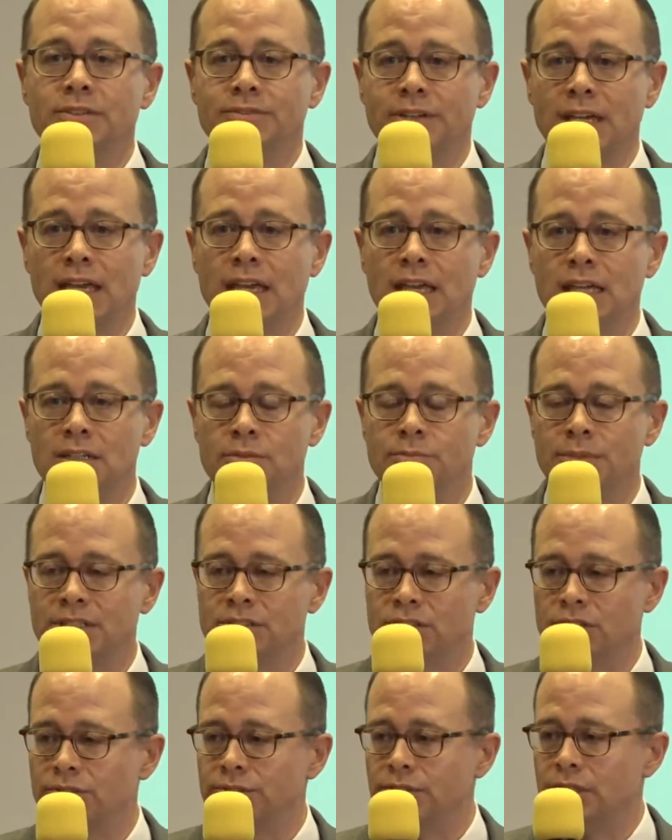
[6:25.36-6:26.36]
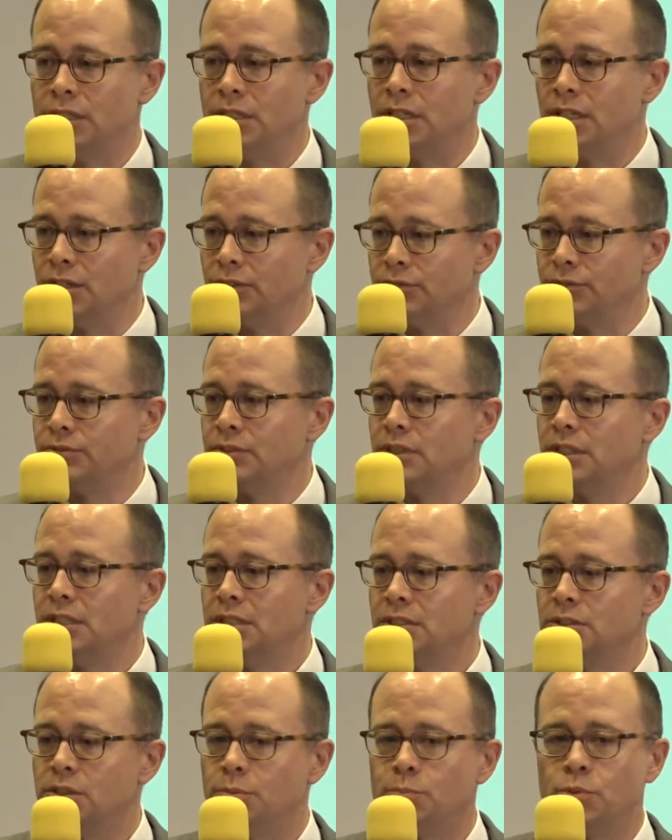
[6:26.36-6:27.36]
hated myself enough
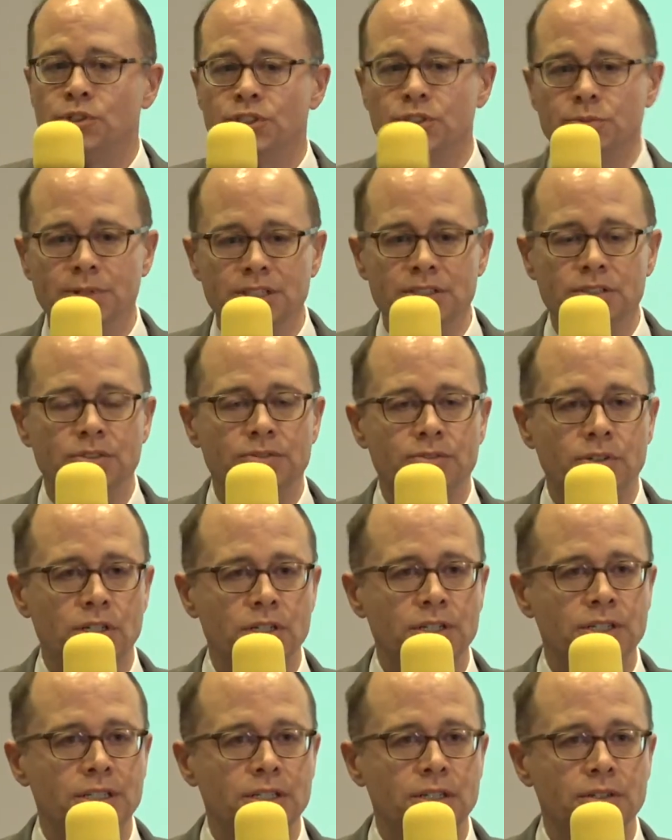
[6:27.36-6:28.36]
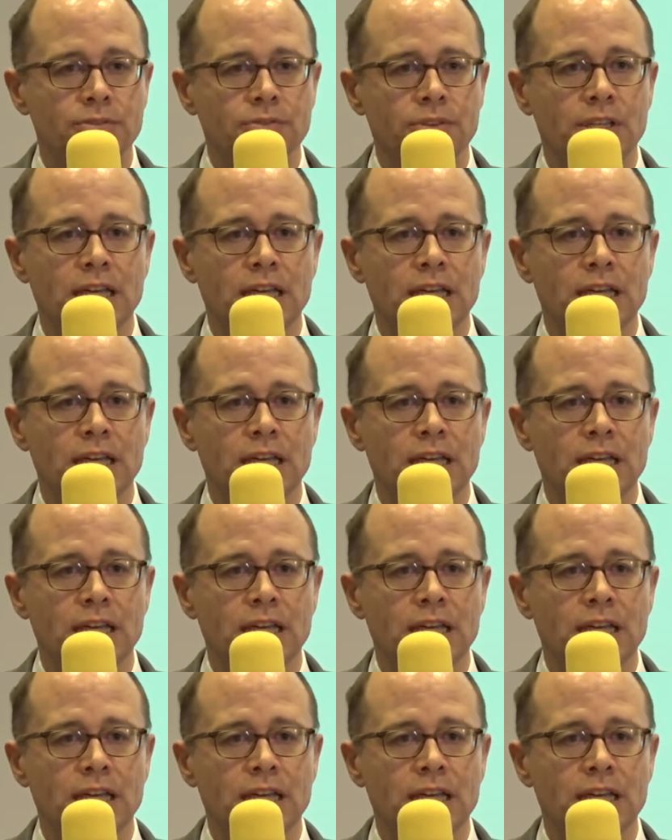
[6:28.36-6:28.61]
to push myself hard enough,